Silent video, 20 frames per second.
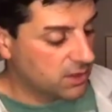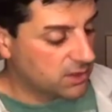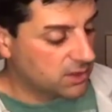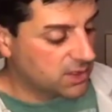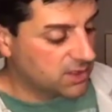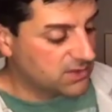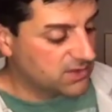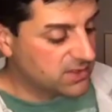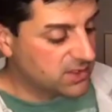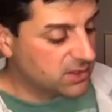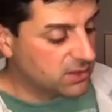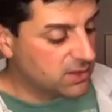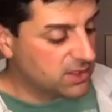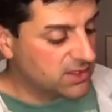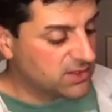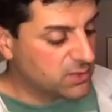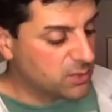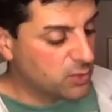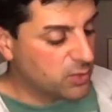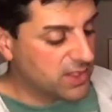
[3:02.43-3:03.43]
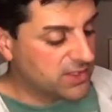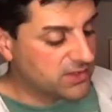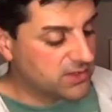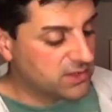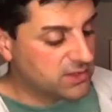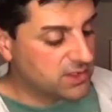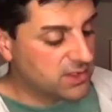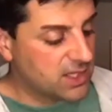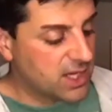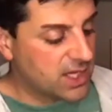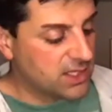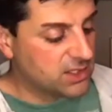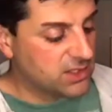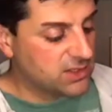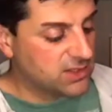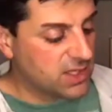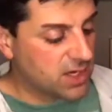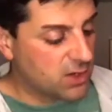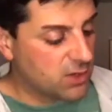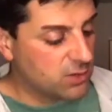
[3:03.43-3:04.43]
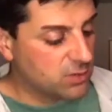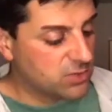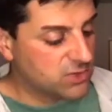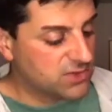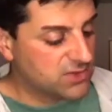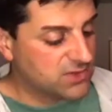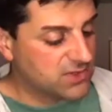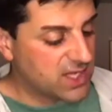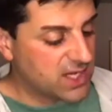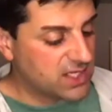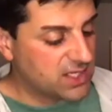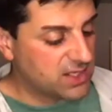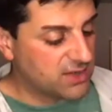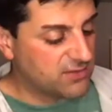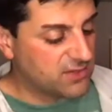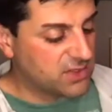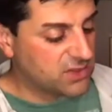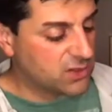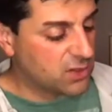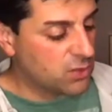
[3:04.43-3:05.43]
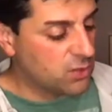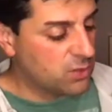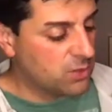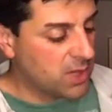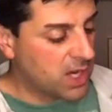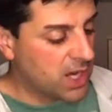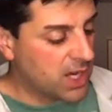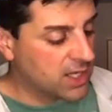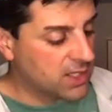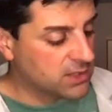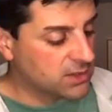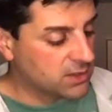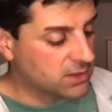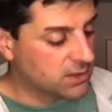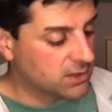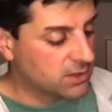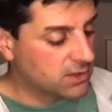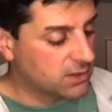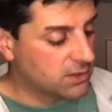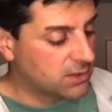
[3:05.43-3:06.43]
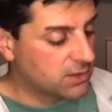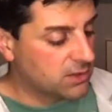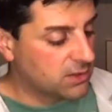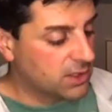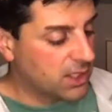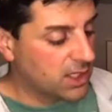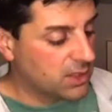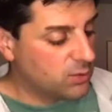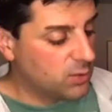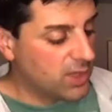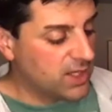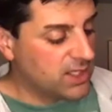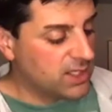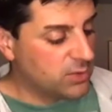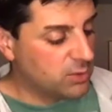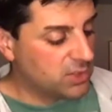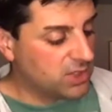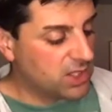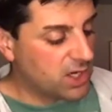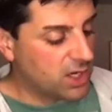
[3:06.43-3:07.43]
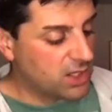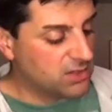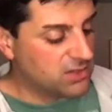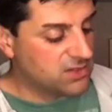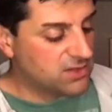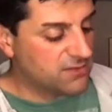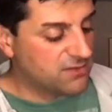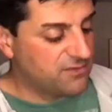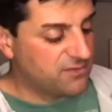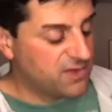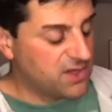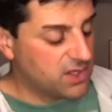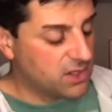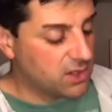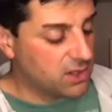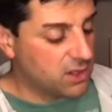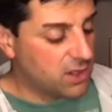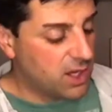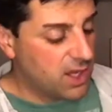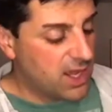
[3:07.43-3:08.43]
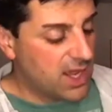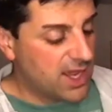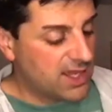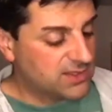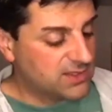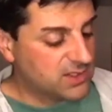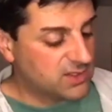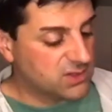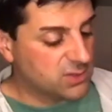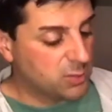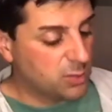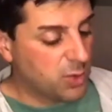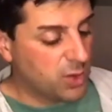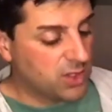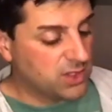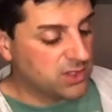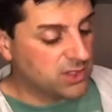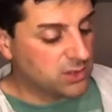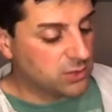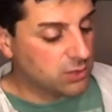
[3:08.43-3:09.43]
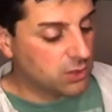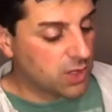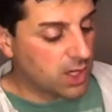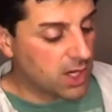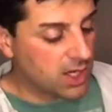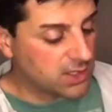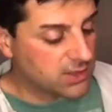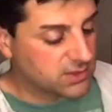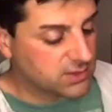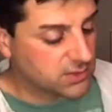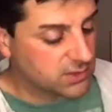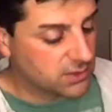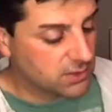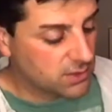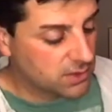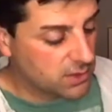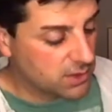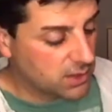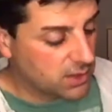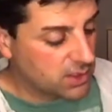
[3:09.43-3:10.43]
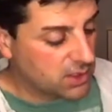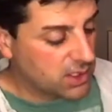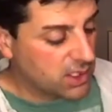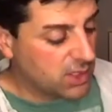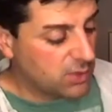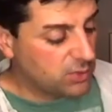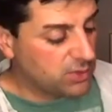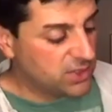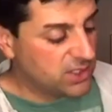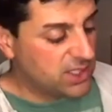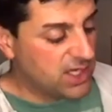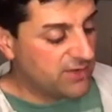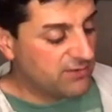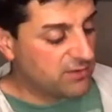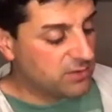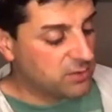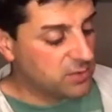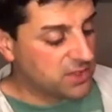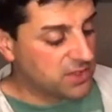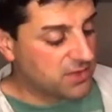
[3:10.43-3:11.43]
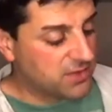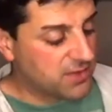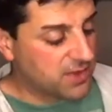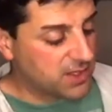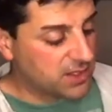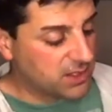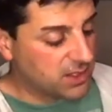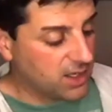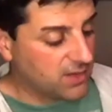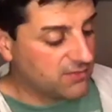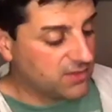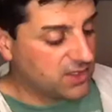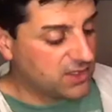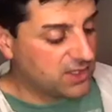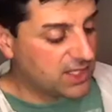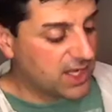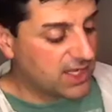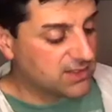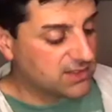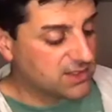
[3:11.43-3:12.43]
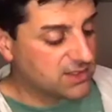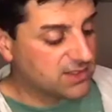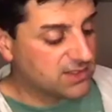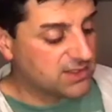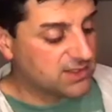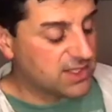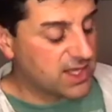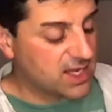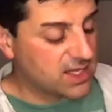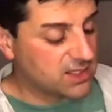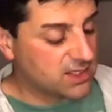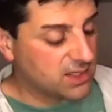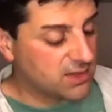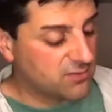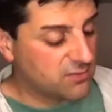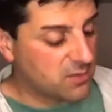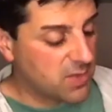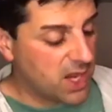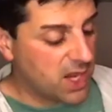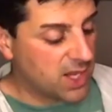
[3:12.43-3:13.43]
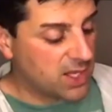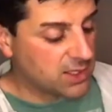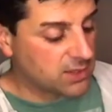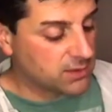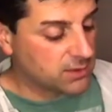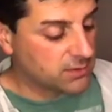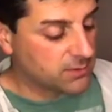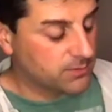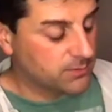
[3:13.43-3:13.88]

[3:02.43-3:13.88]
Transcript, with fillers: Considered as a present and undesirable state of his own mind, and when he regards the fear as his appointed cross, he will inevitably think of it as a state of mind.